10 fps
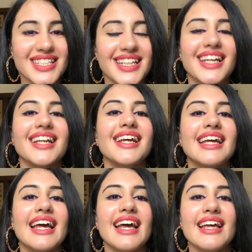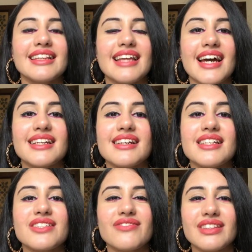skin. That
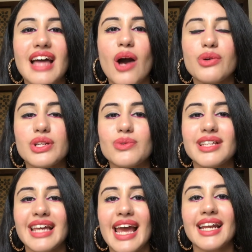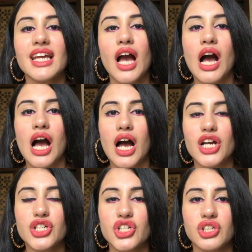is without using any
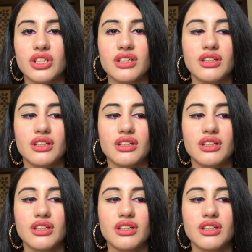harsh